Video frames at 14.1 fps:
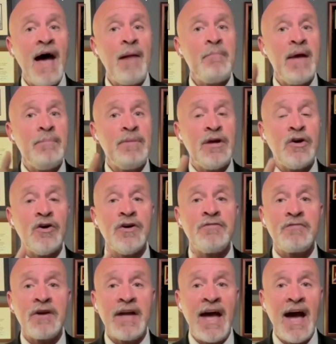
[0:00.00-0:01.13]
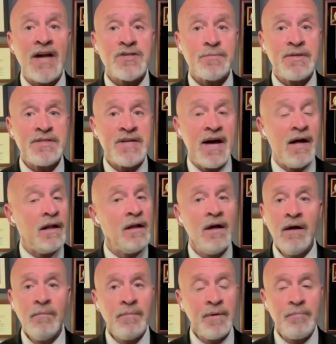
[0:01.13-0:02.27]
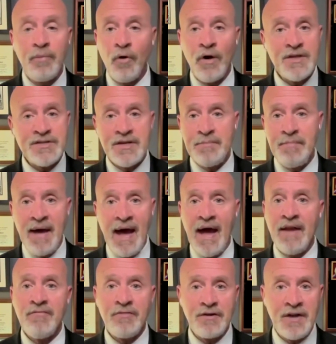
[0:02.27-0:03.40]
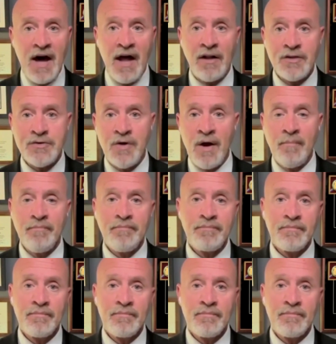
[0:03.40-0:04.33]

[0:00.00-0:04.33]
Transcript: That may be good for Kash Patel, but boy, is it bad for Donald Trump.